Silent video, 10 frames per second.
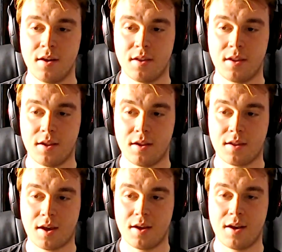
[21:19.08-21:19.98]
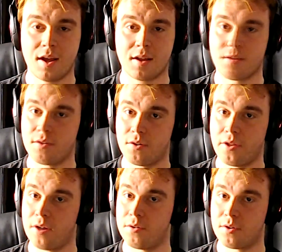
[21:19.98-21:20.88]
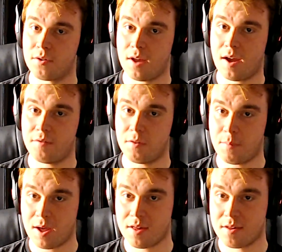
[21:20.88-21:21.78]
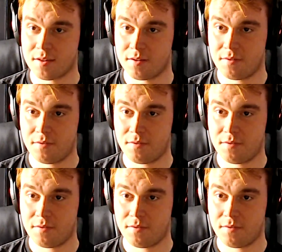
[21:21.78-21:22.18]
The Titan X, although doesn't have the best